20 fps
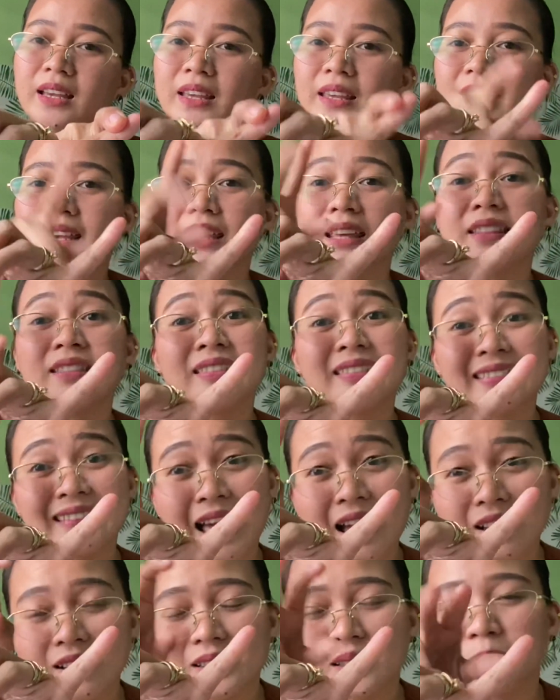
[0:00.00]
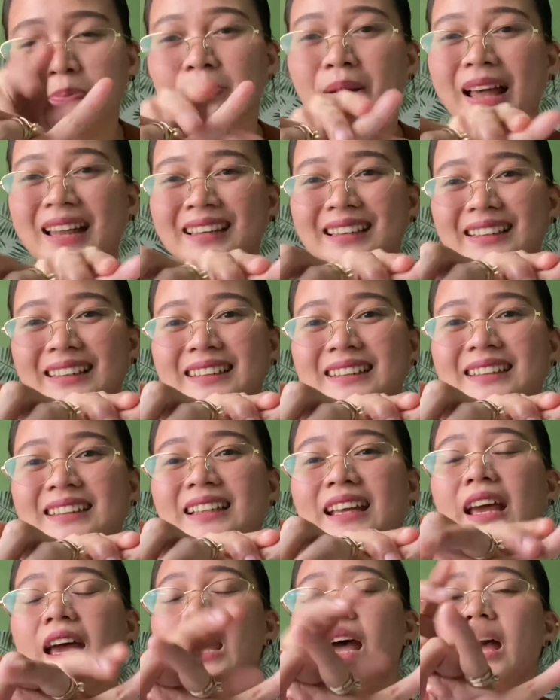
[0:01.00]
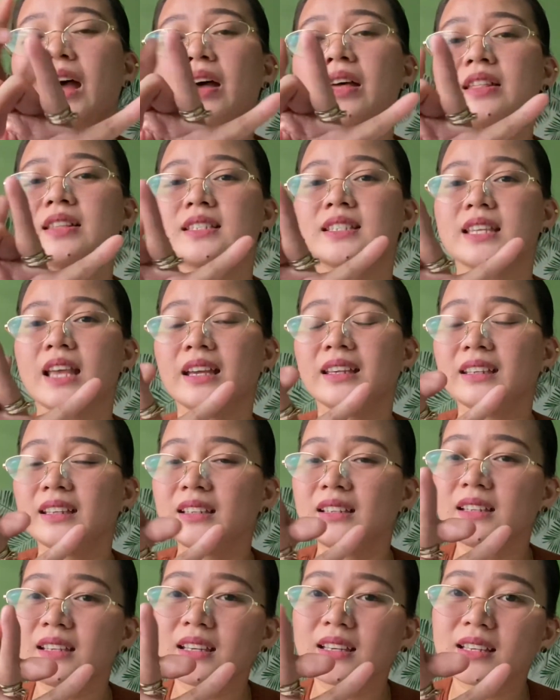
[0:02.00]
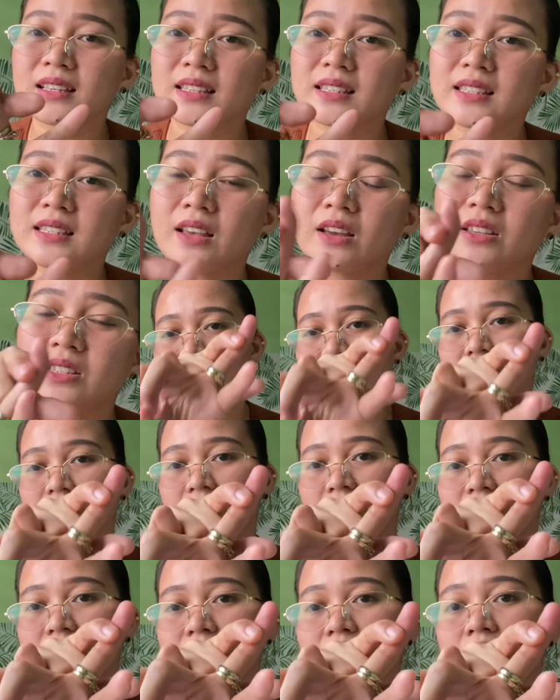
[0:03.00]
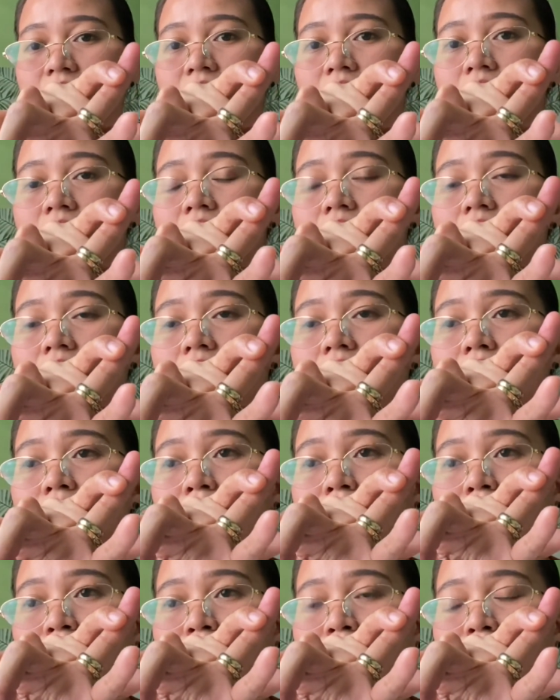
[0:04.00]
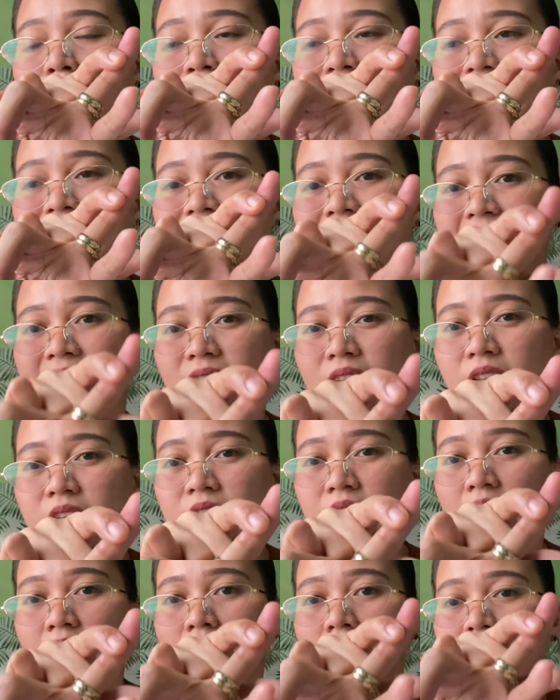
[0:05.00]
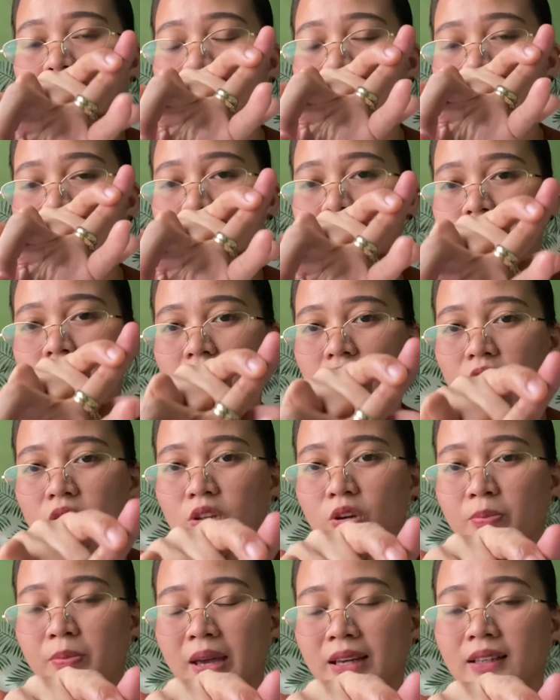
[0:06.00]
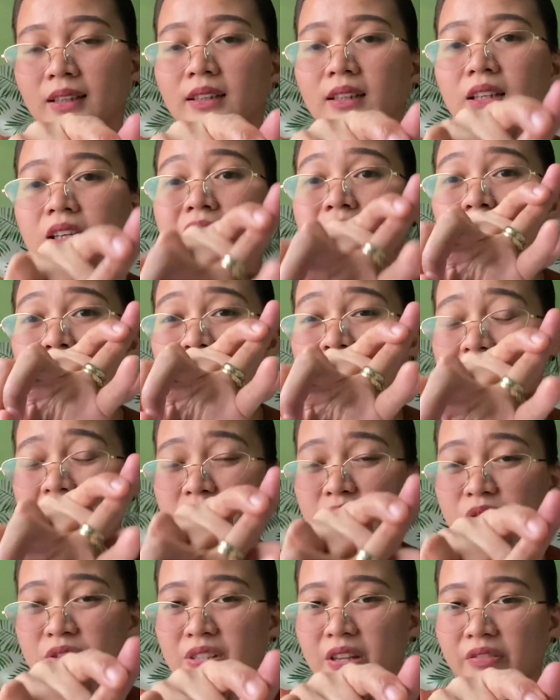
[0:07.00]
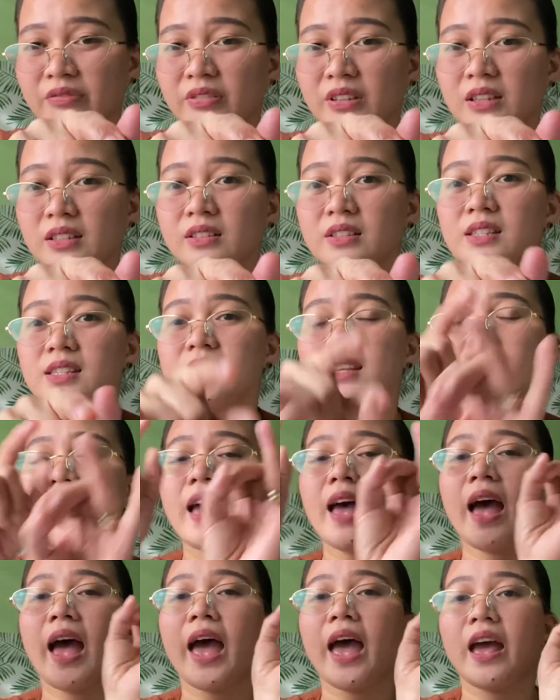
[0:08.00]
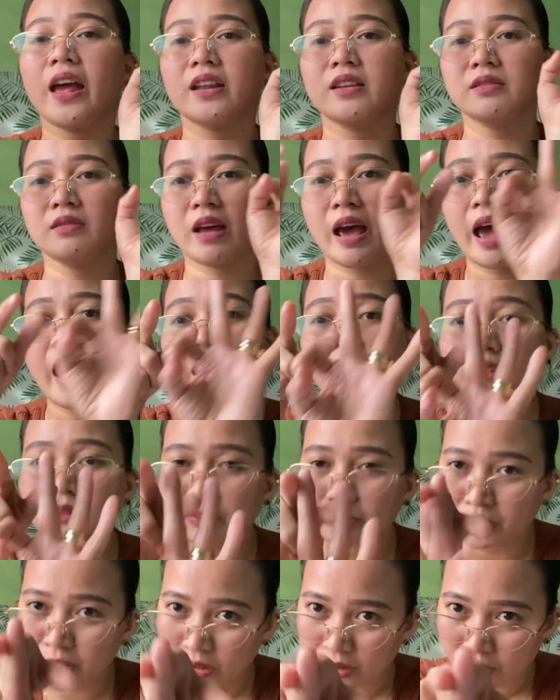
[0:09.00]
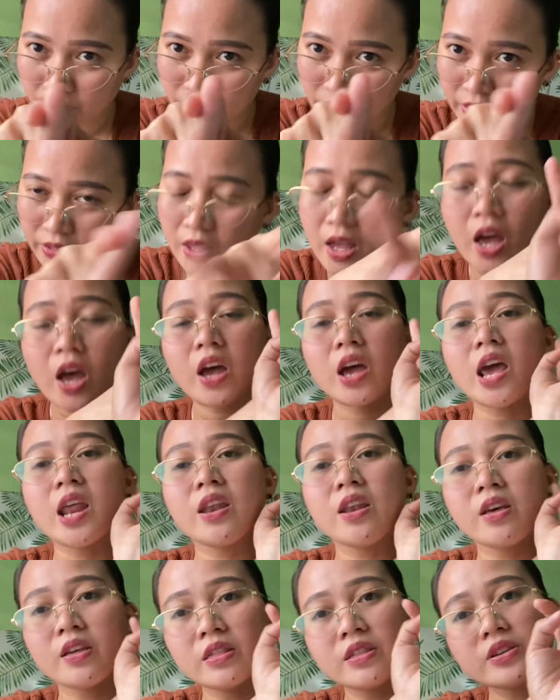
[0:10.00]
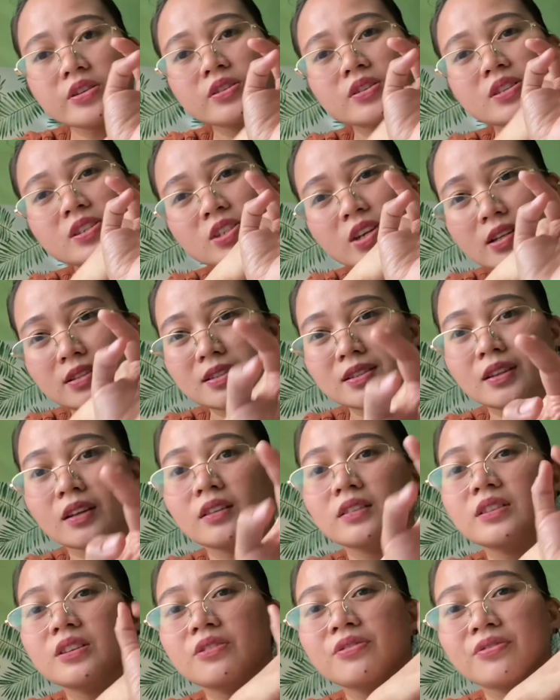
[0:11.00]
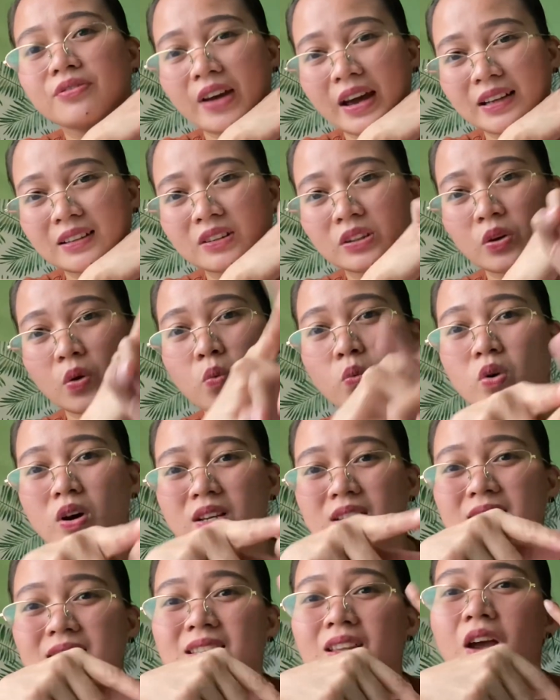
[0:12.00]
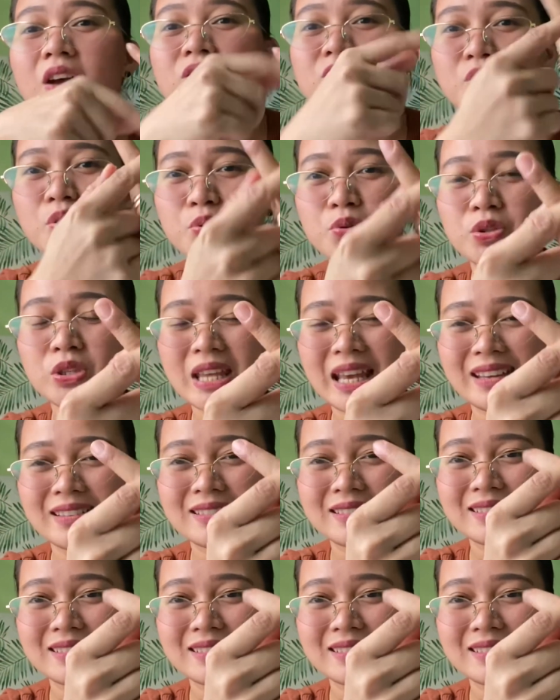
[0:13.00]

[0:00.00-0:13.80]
intact palate. Second is severe bilateral ventriculomegaly or hydrocephalus, and at birth another congenital defect was noted,